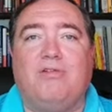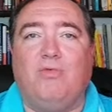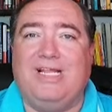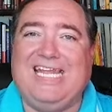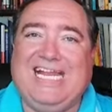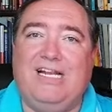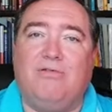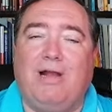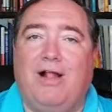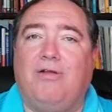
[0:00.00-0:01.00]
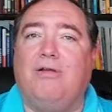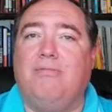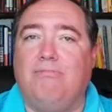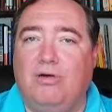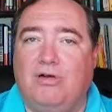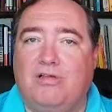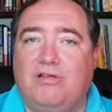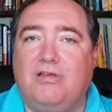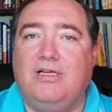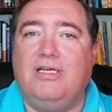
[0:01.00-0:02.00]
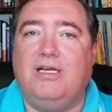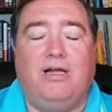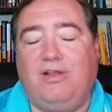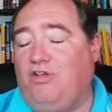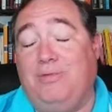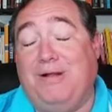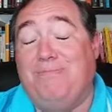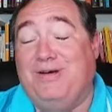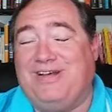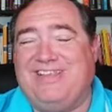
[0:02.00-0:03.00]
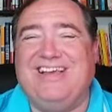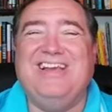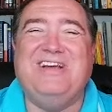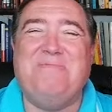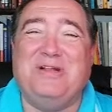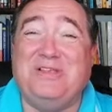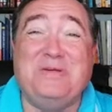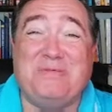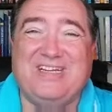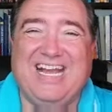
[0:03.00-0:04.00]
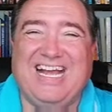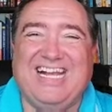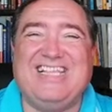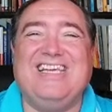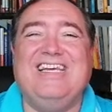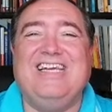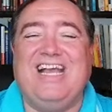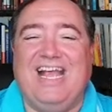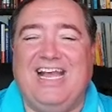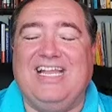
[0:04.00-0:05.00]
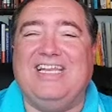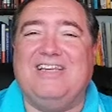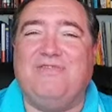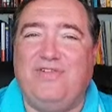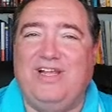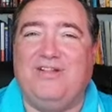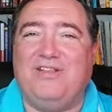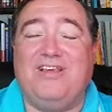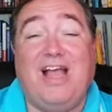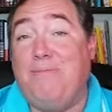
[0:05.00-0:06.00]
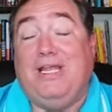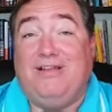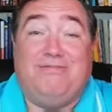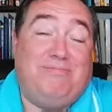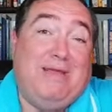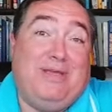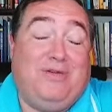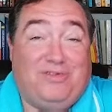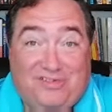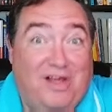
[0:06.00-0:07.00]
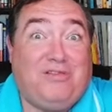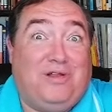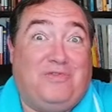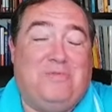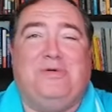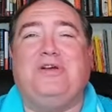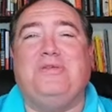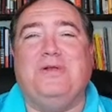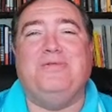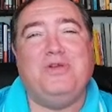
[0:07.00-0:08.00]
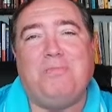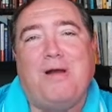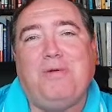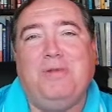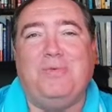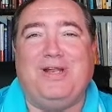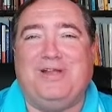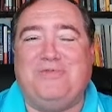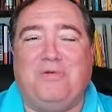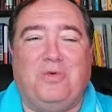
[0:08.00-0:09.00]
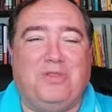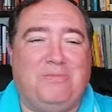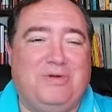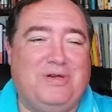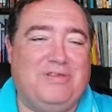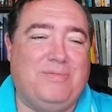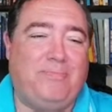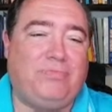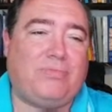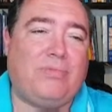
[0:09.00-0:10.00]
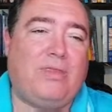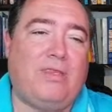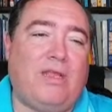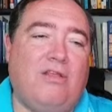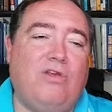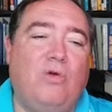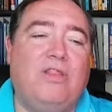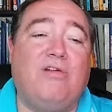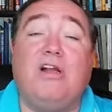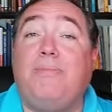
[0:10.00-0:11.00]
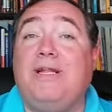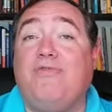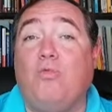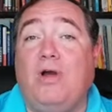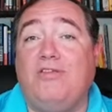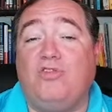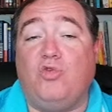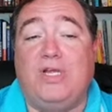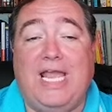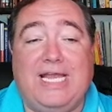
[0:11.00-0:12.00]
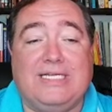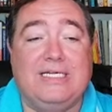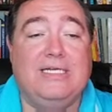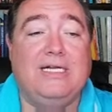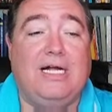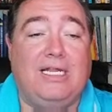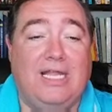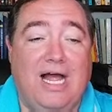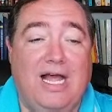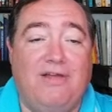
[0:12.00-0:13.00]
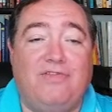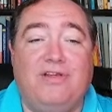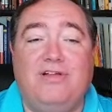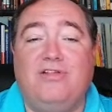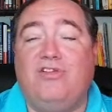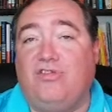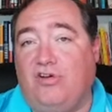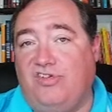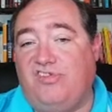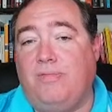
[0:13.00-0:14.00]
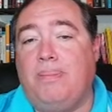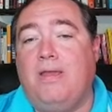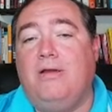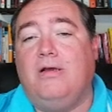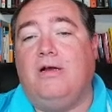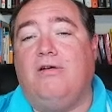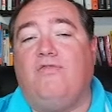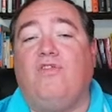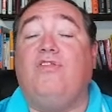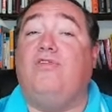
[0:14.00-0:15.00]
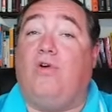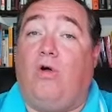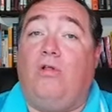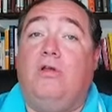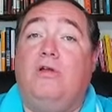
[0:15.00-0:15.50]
related around books. Not books, but super tags and fields. I mean, maybe you'll just look for books, but you'll probably want to look for more than books. So there are a couple of different ways to create a live search. First of all,